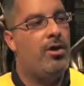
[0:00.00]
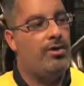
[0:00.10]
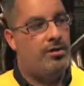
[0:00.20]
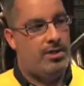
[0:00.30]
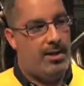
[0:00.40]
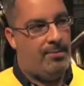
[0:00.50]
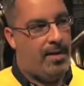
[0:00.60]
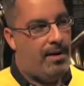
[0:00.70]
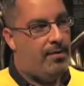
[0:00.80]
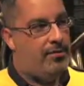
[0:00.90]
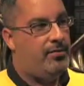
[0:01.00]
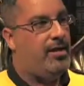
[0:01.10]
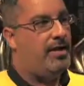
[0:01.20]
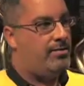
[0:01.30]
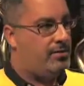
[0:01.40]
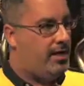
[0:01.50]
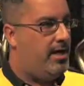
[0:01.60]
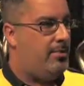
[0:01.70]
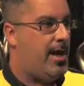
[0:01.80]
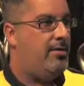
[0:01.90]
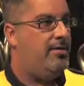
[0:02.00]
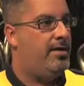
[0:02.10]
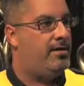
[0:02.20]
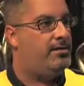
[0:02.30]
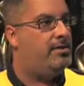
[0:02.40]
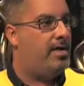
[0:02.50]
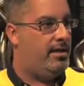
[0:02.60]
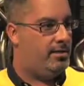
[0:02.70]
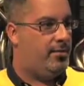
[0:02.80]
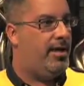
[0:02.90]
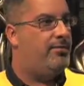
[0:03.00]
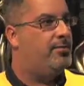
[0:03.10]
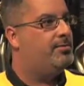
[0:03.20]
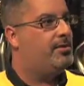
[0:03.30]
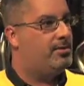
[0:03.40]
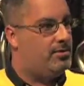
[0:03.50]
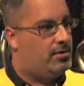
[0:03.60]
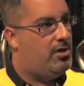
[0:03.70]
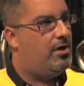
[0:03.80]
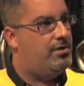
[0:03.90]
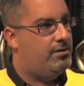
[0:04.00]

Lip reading: our new stepped header for the SRT8 powered vehicles, the LX platforms such as the Charger,